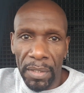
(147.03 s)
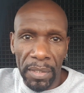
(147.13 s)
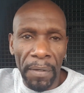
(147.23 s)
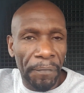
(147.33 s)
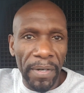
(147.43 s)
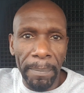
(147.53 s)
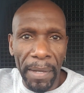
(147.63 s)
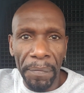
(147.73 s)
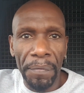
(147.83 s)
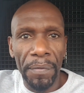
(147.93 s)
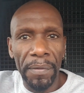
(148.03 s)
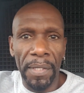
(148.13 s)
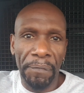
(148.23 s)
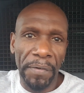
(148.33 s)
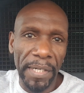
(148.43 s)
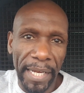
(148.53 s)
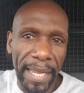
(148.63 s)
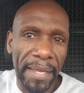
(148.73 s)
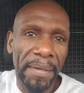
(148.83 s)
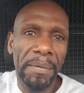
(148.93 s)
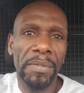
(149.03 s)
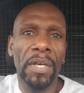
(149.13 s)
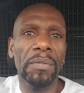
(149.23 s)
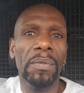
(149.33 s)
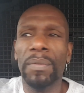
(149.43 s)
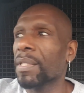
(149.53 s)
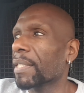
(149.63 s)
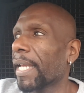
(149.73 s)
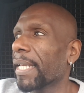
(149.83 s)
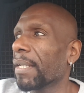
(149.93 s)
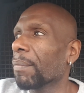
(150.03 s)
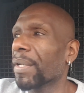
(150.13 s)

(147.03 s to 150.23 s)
different month, different year. So today